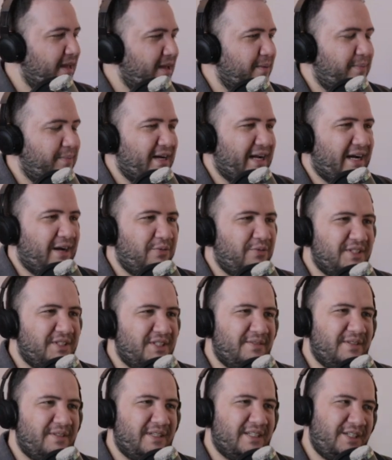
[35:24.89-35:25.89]
But I
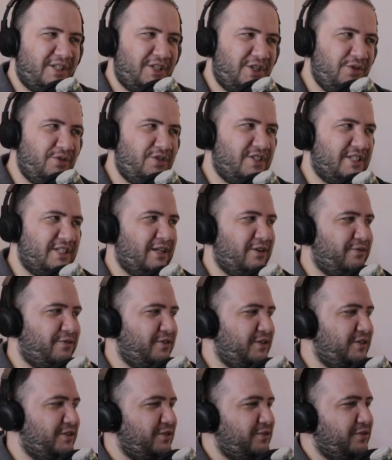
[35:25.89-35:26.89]
wasn't a huge Taylor
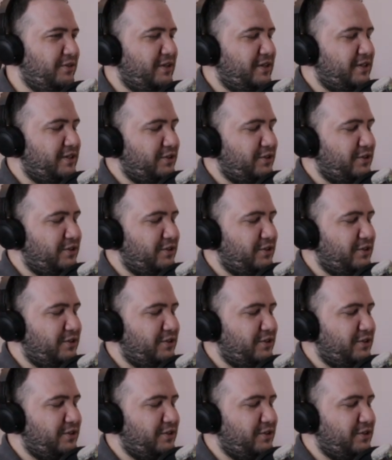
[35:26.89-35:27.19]
Swift fan.